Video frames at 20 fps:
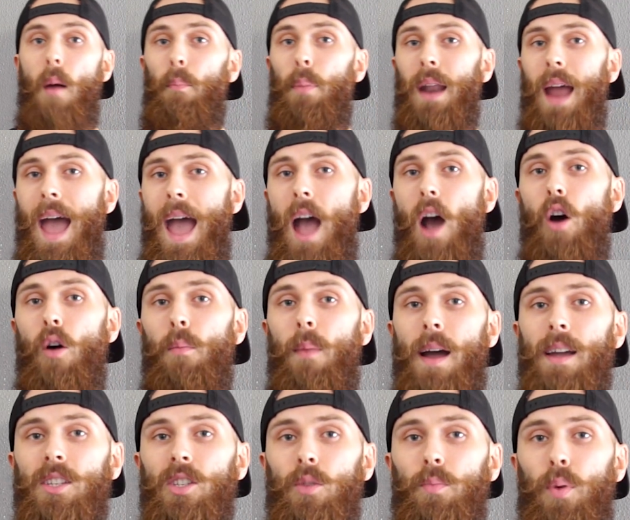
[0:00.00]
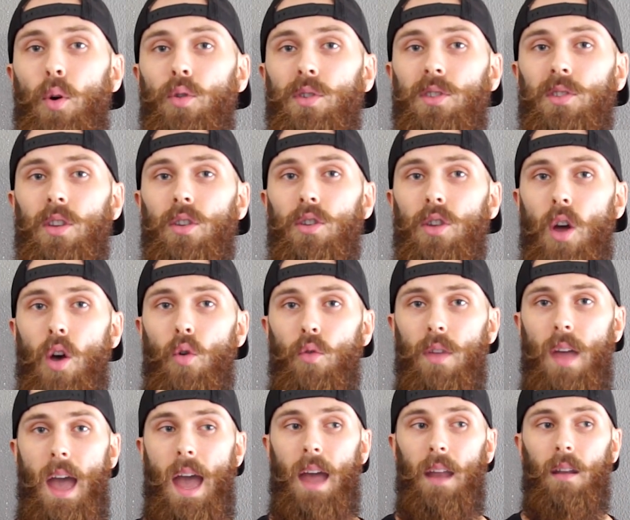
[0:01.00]
But how am I supposed to know
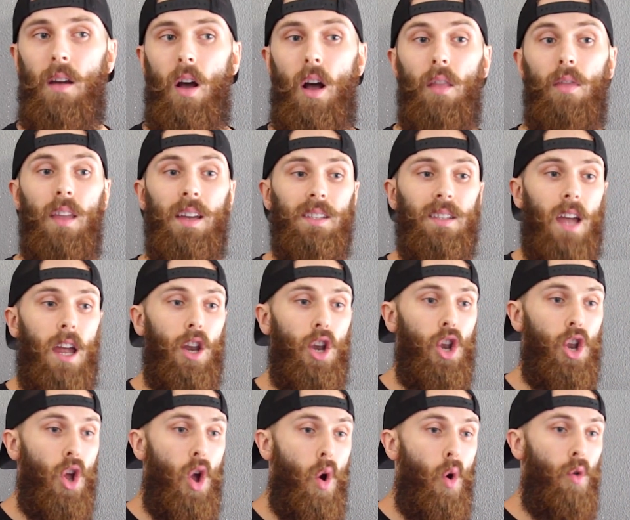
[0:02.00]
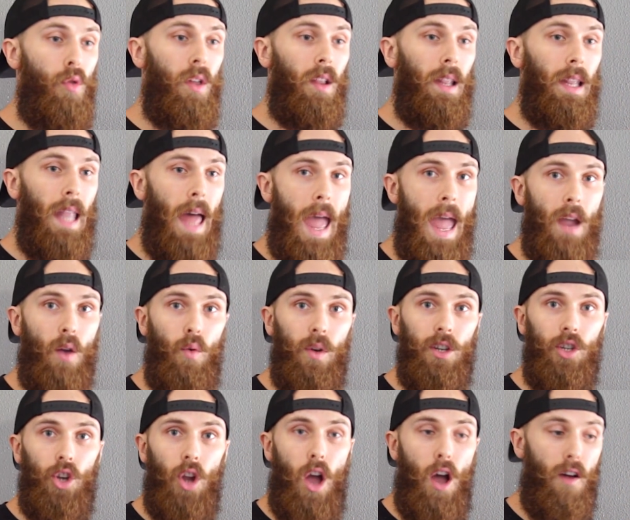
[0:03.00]
that unless I know the language